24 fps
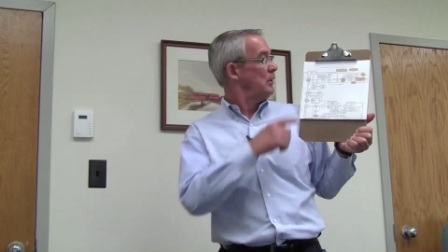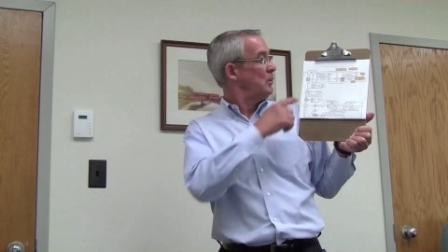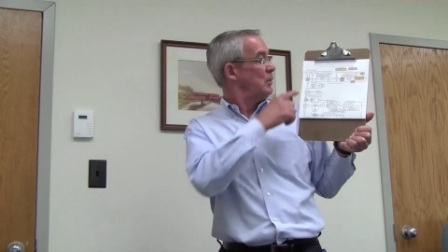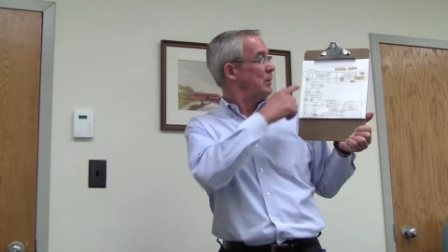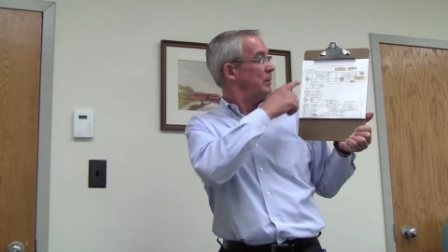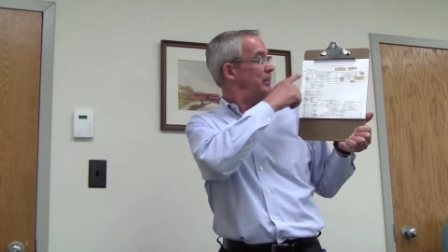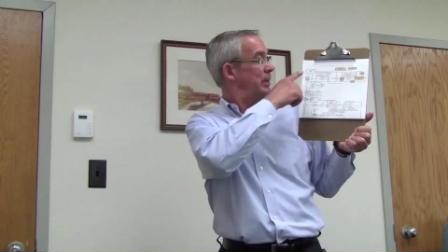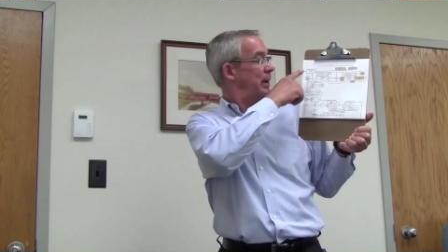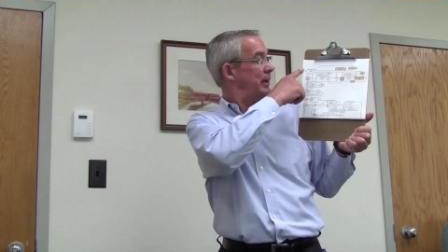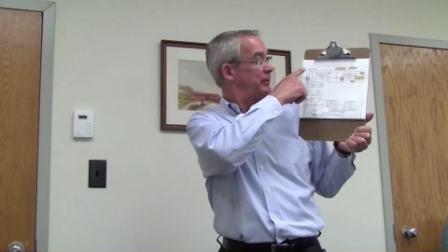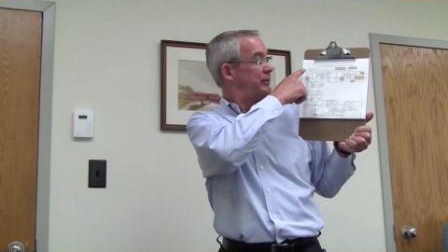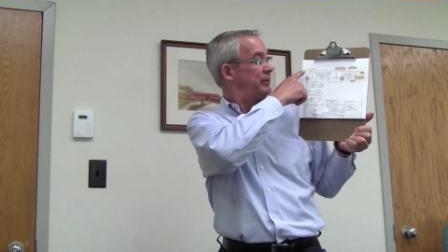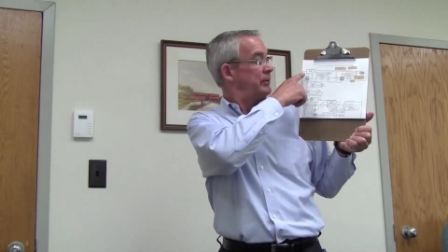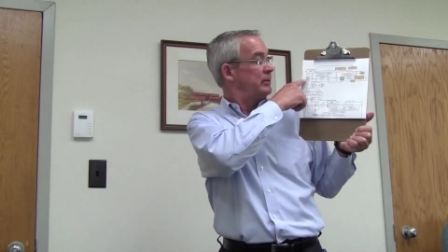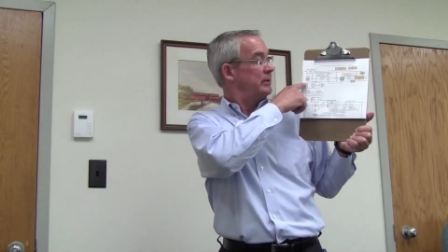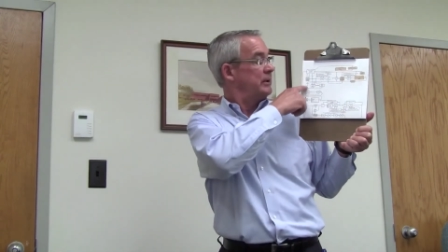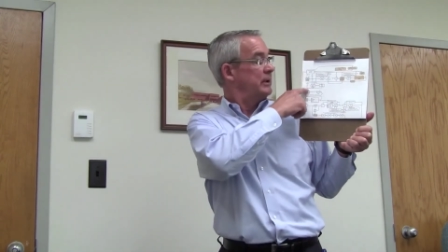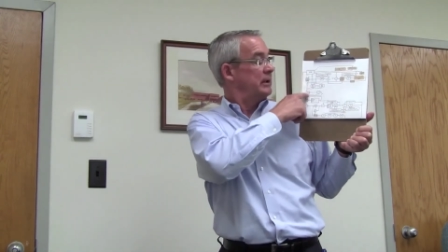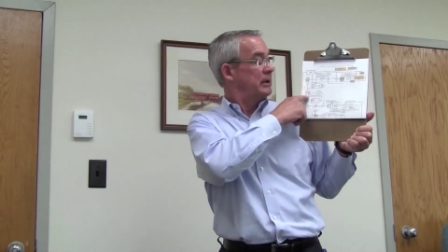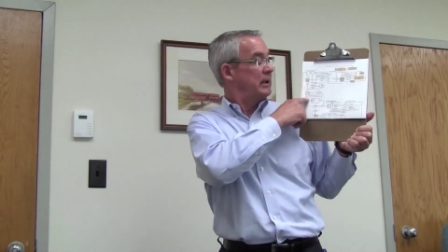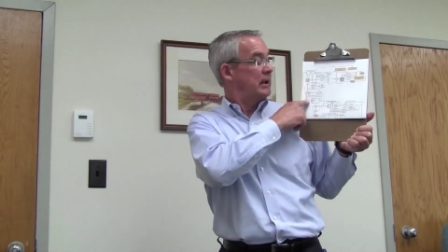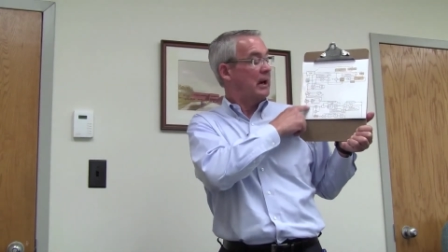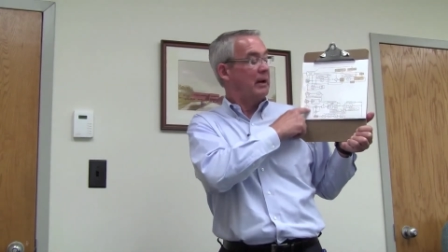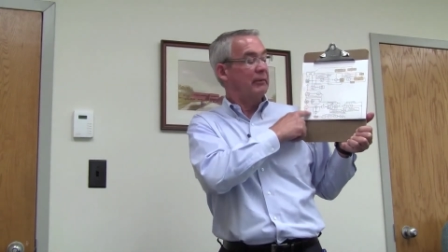we
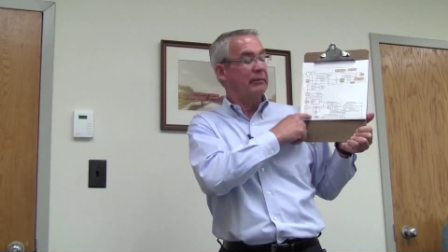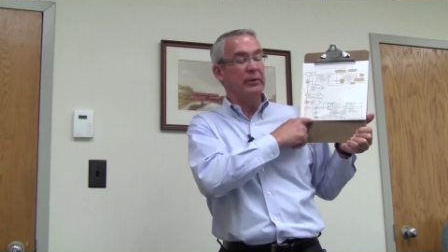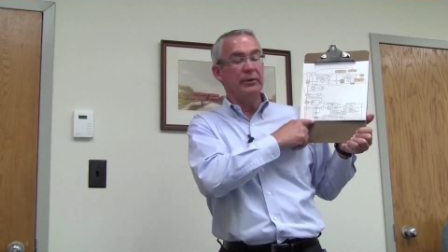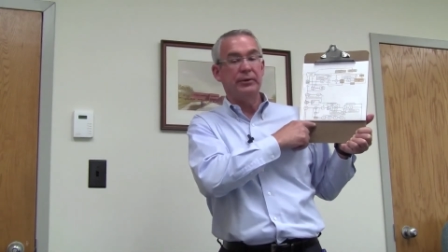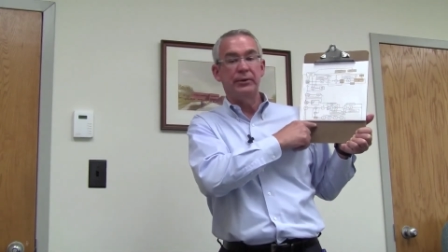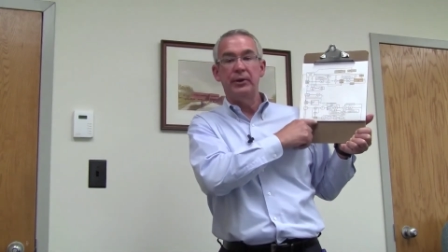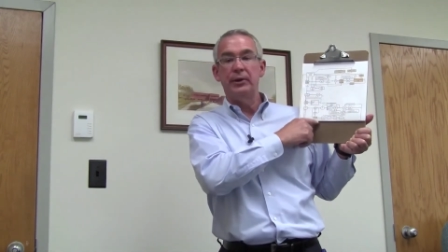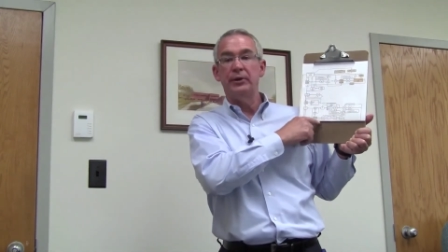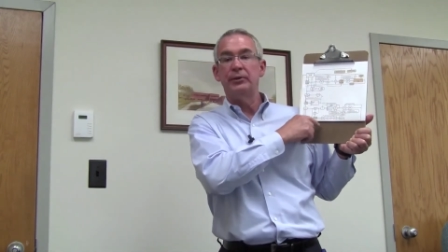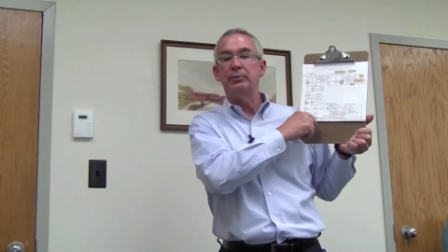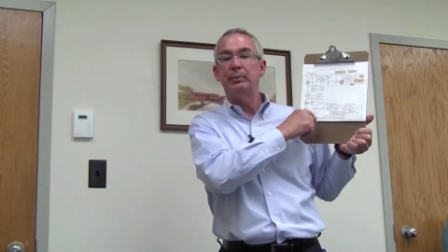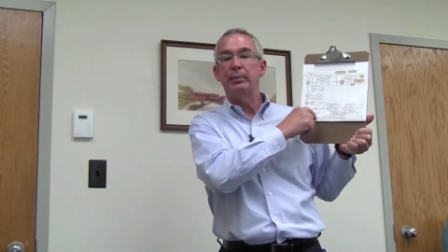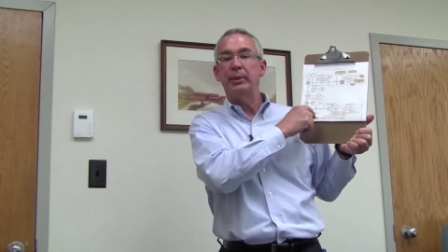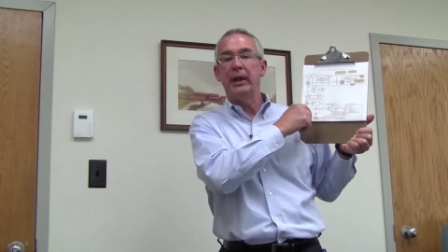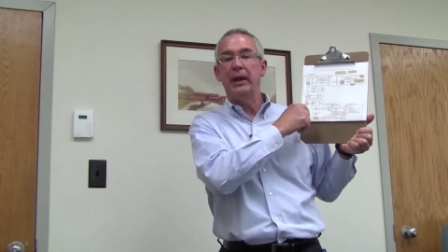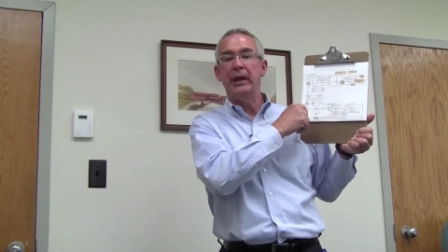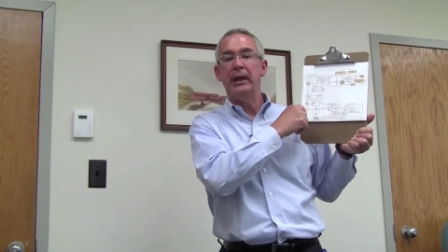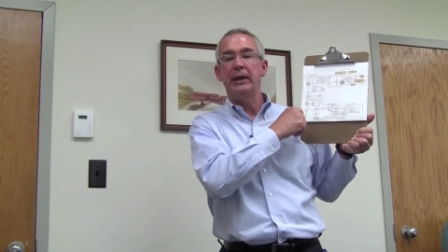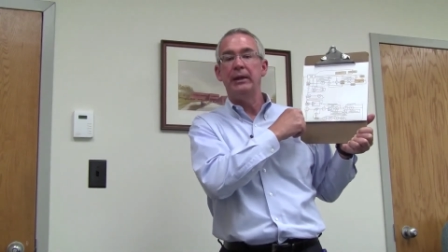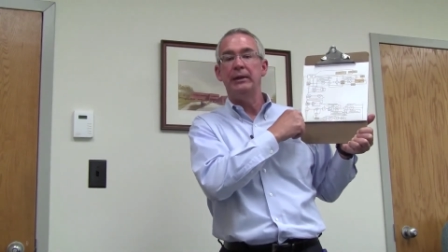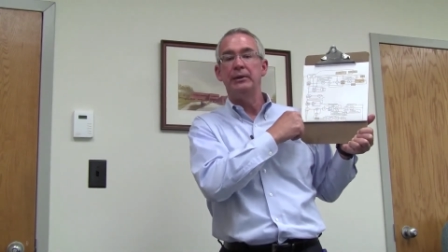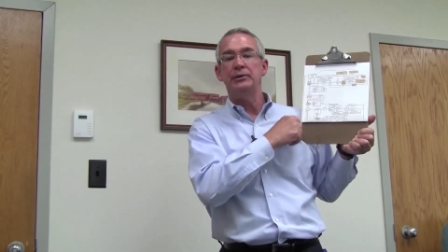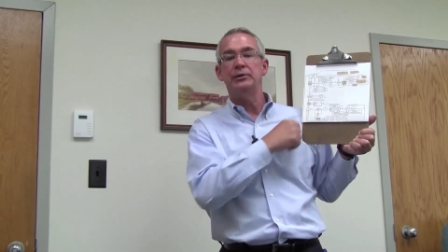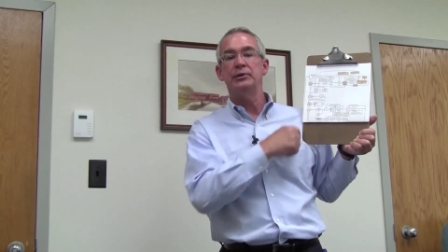basically covered this
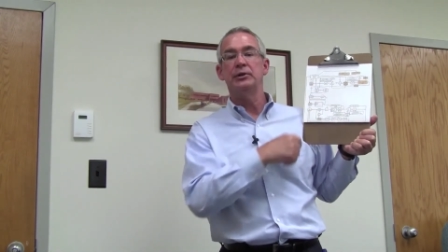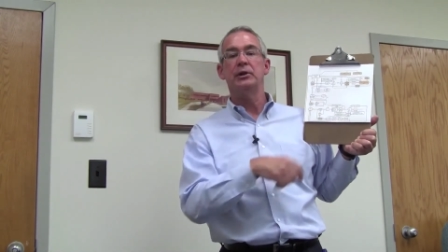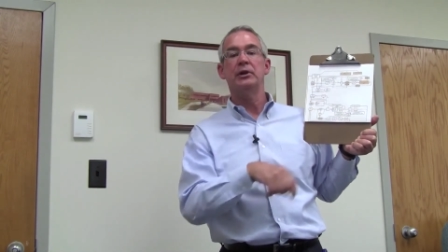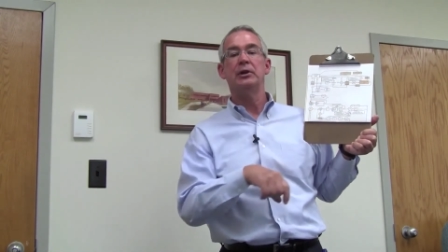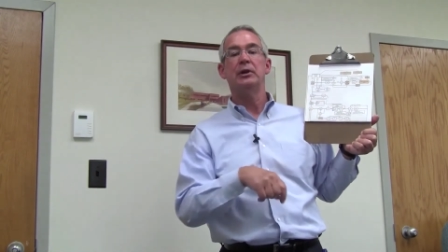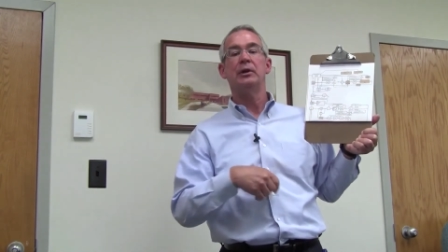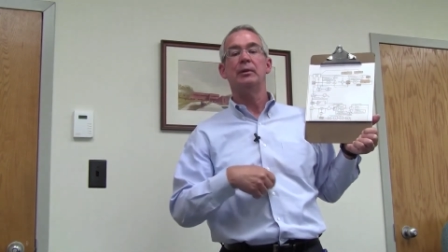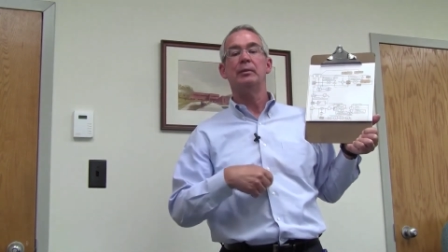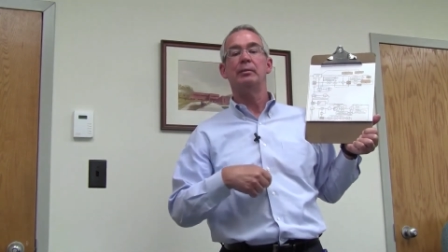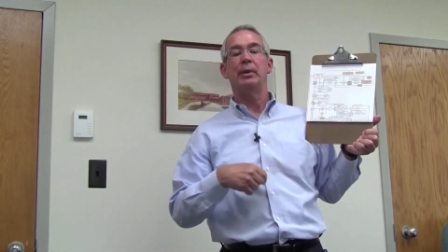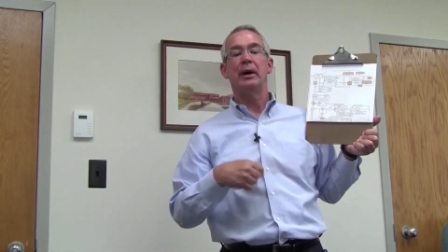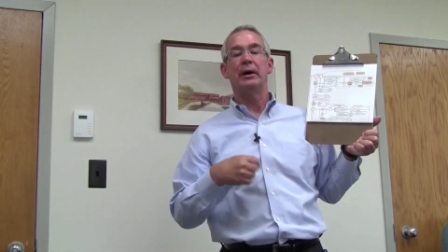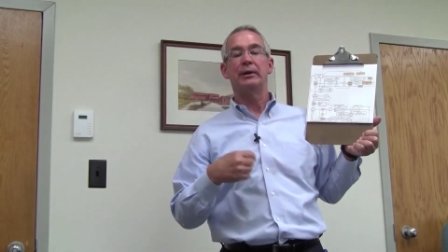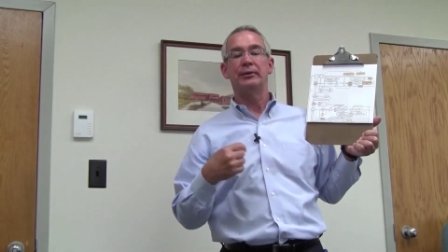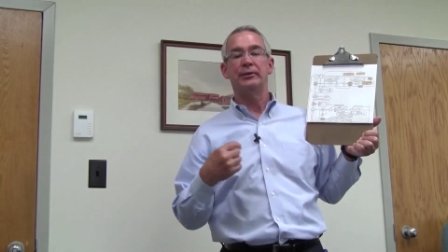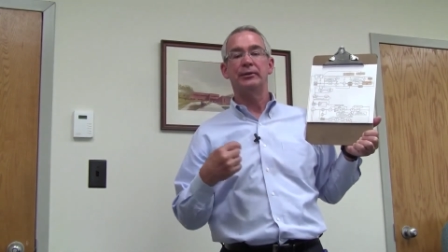page by